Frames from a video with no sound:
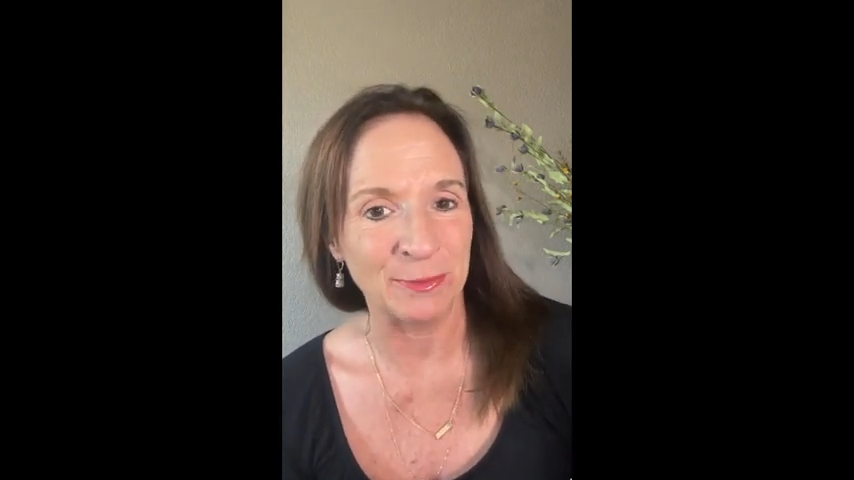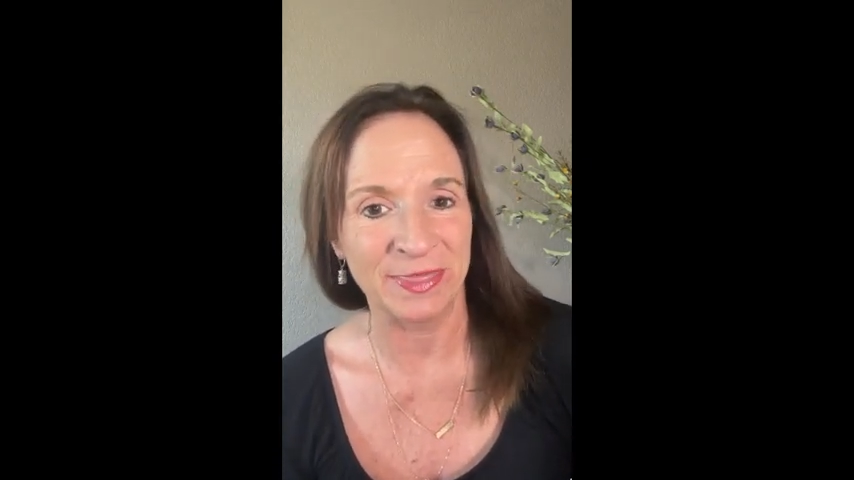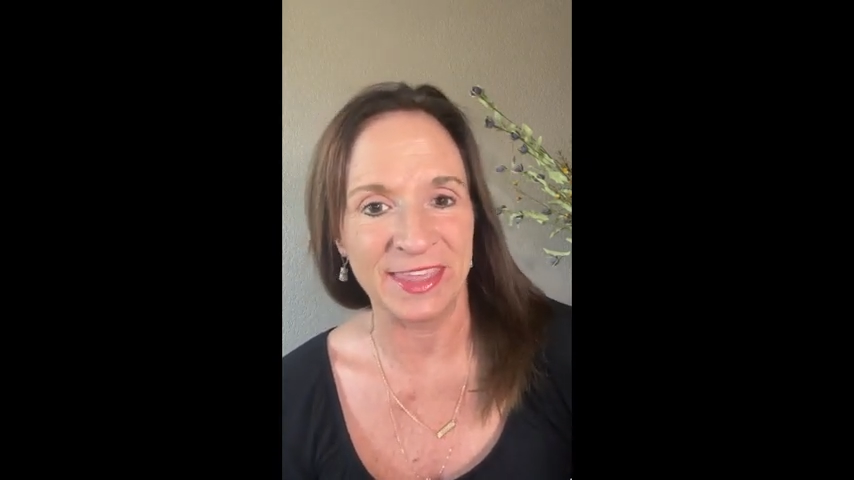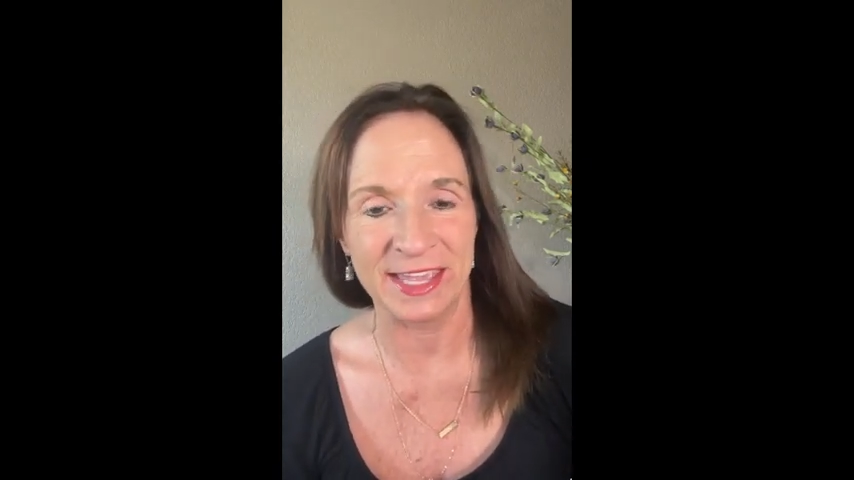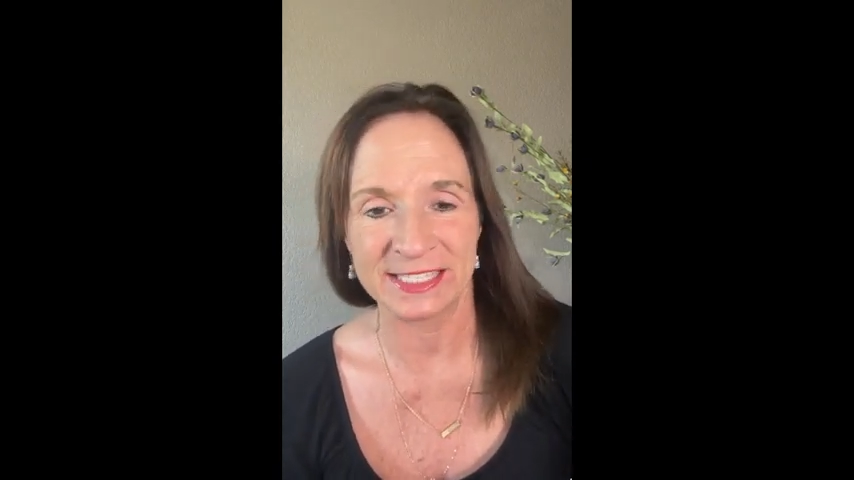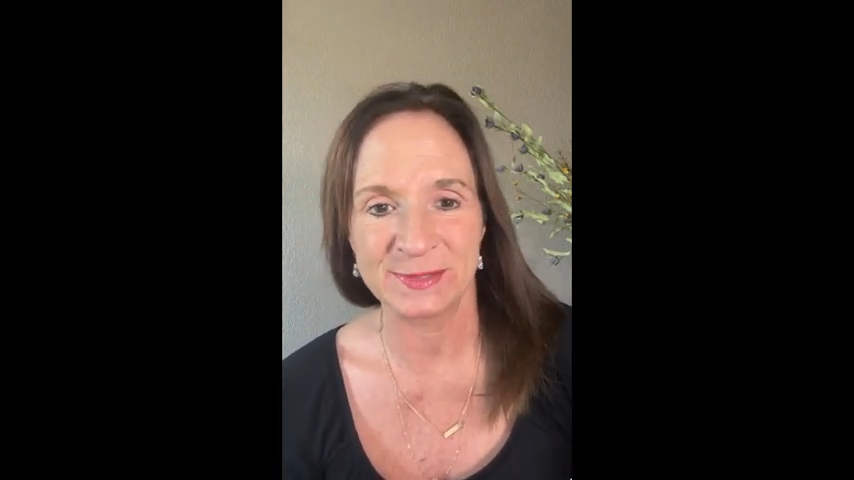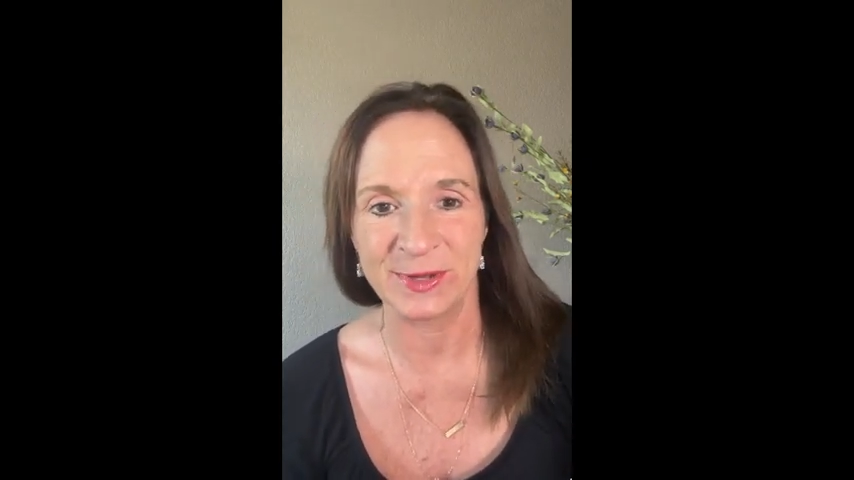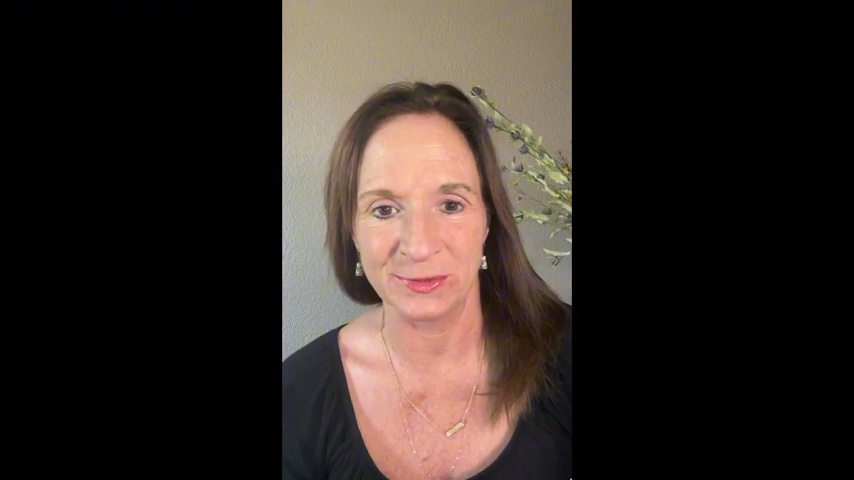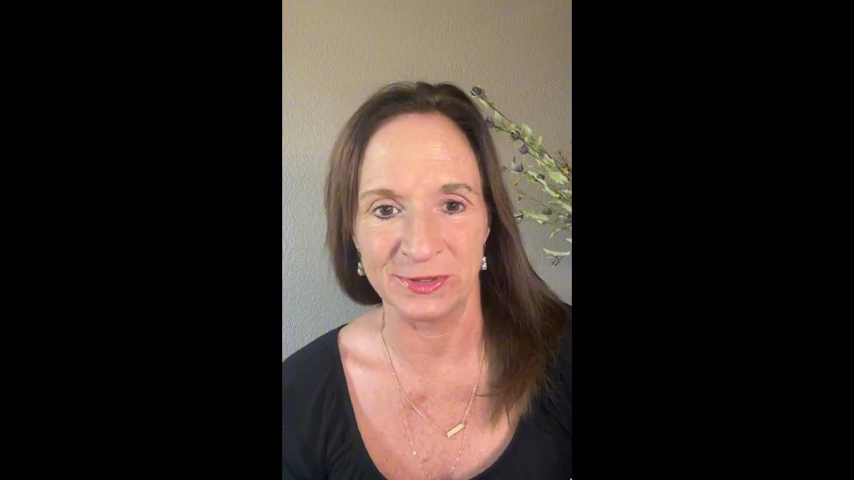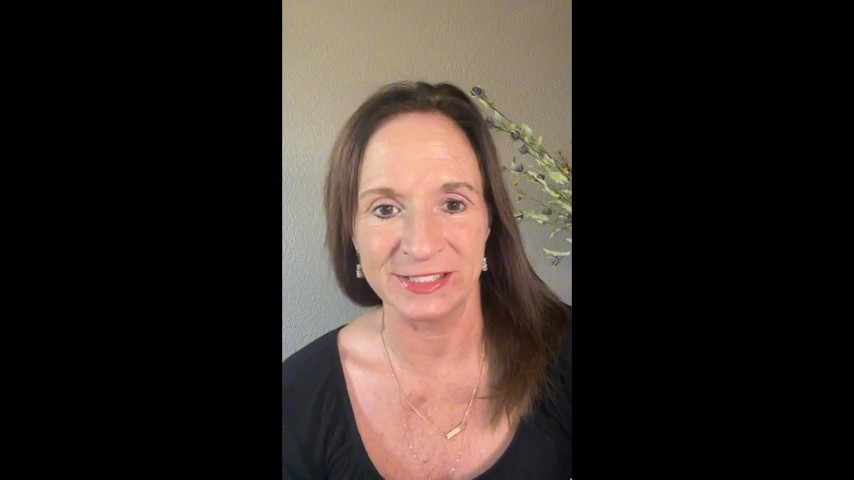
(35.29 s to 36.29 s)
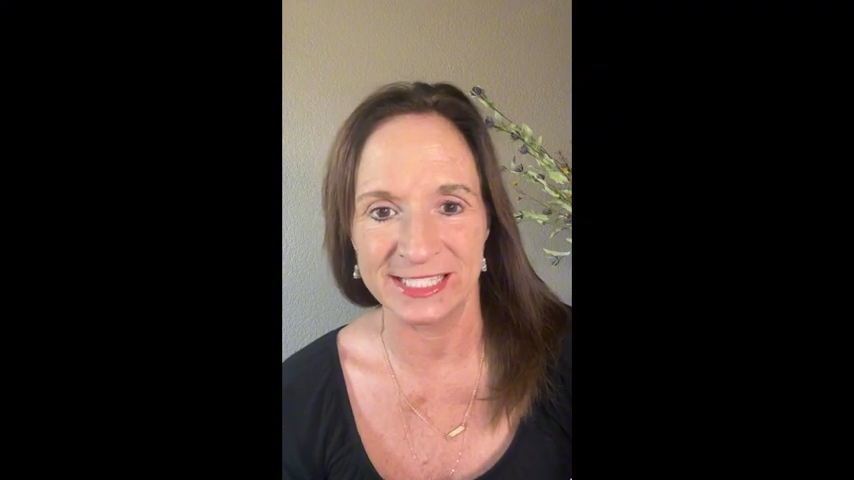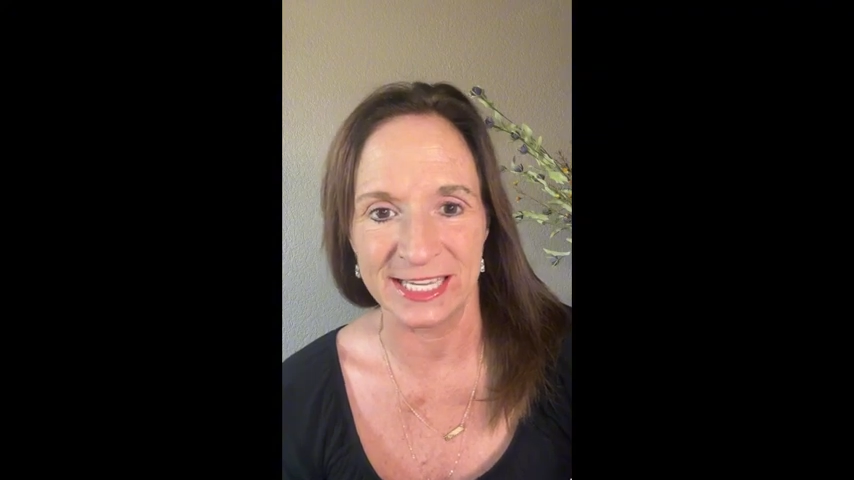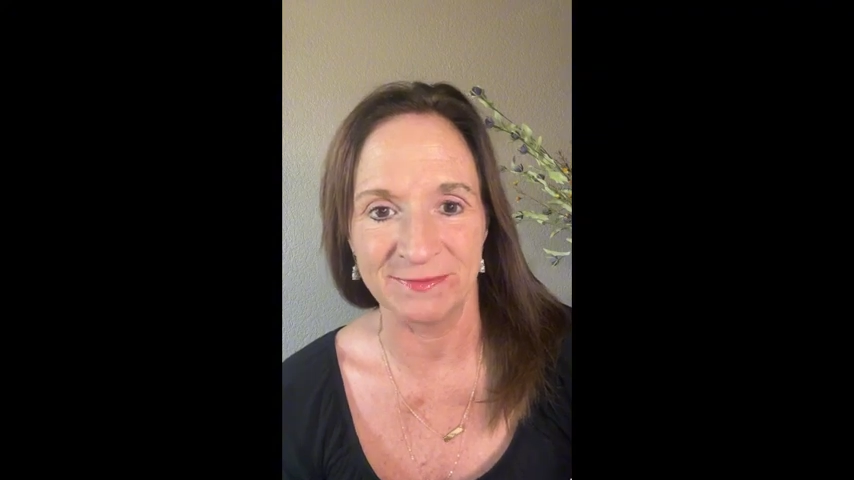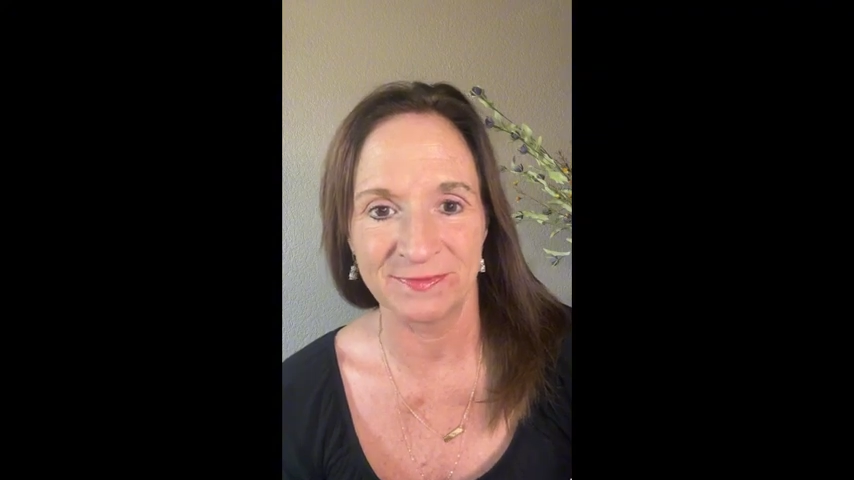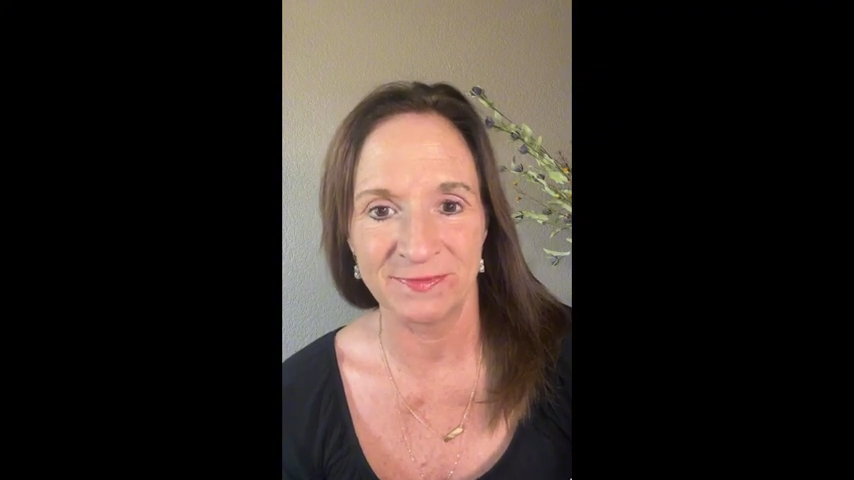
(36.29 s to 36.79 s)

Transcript: with eXp Realty.